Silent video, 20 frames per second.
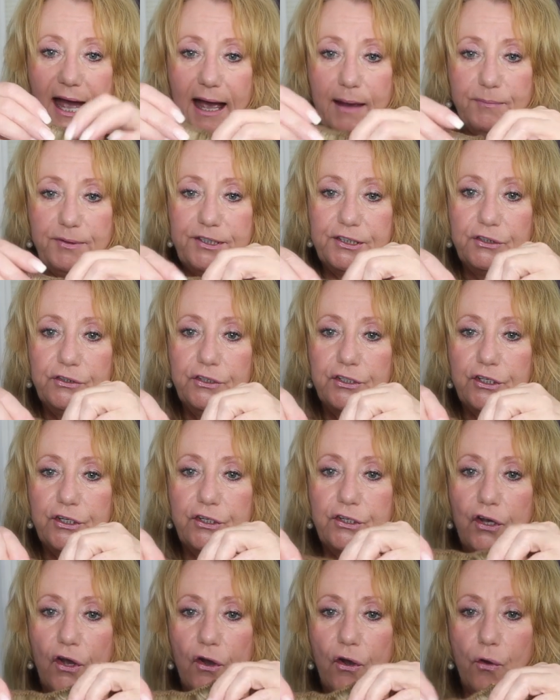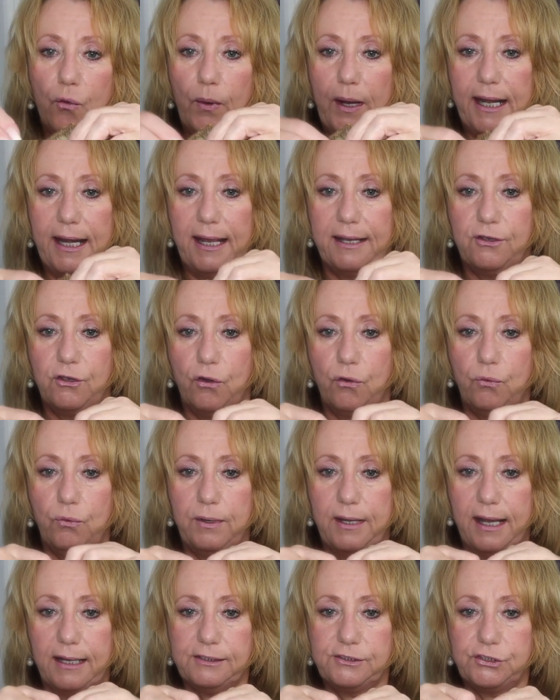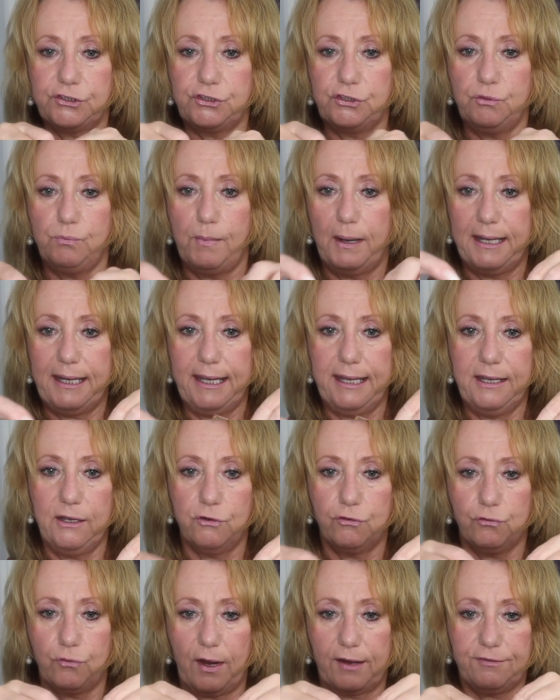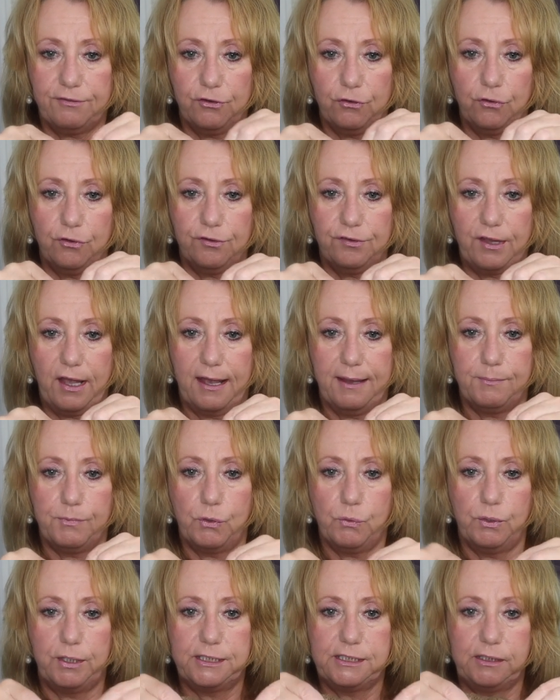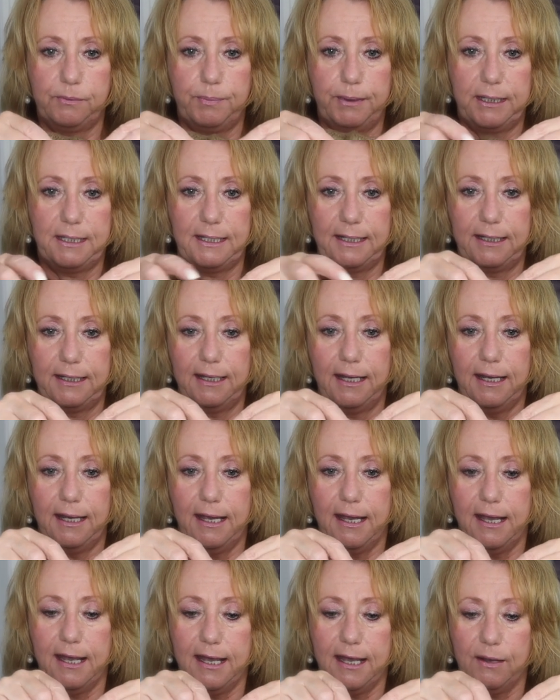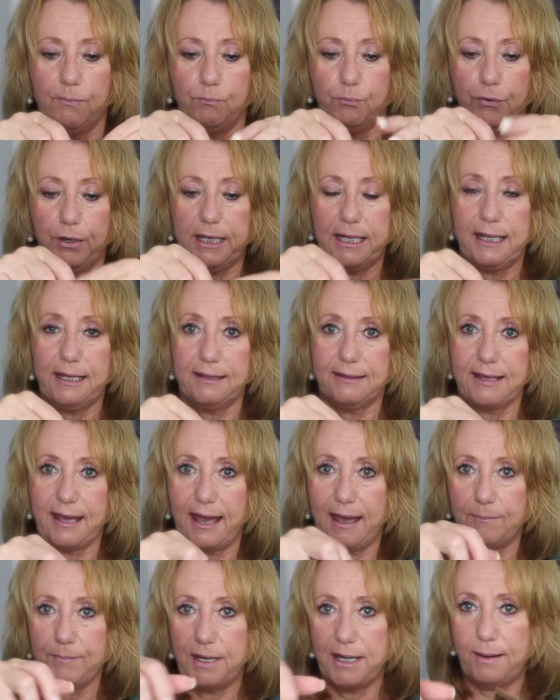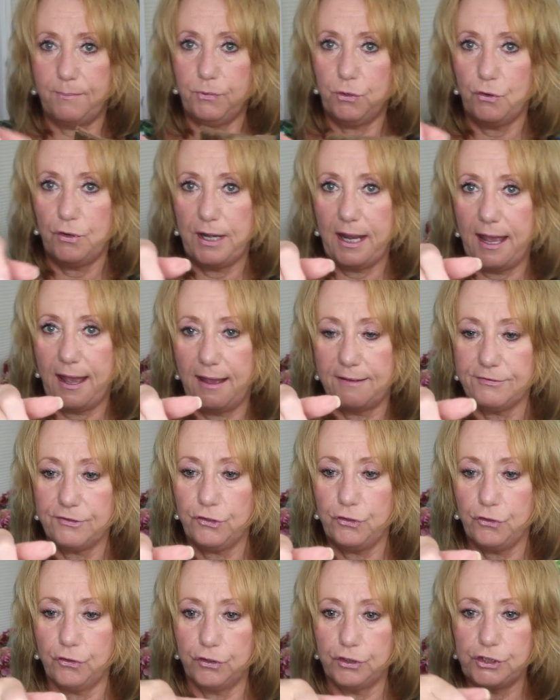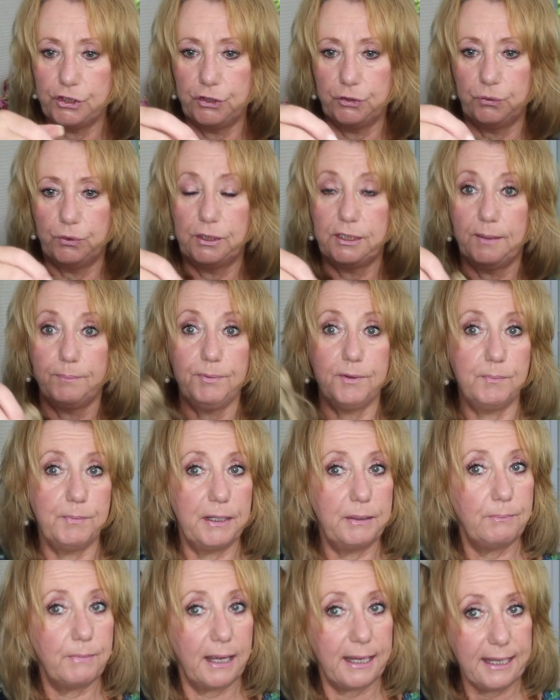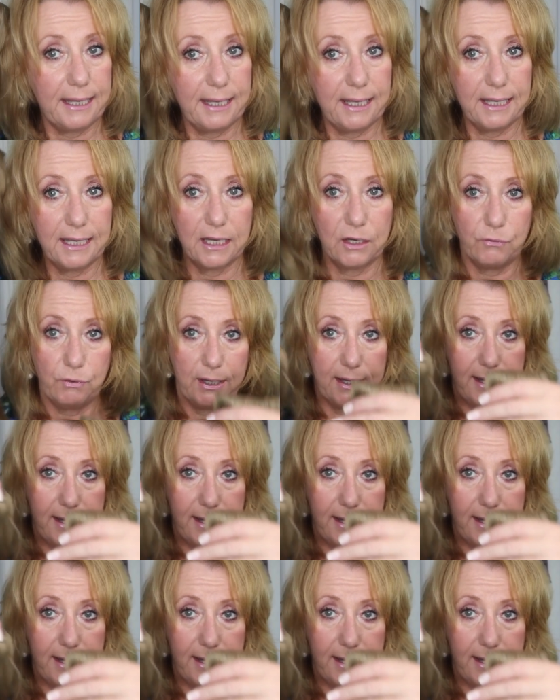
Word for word: I'm still going to go, when I go next to my hairdressers, I'm going to be bringing them, and I'm going to ask her to clip them in my hair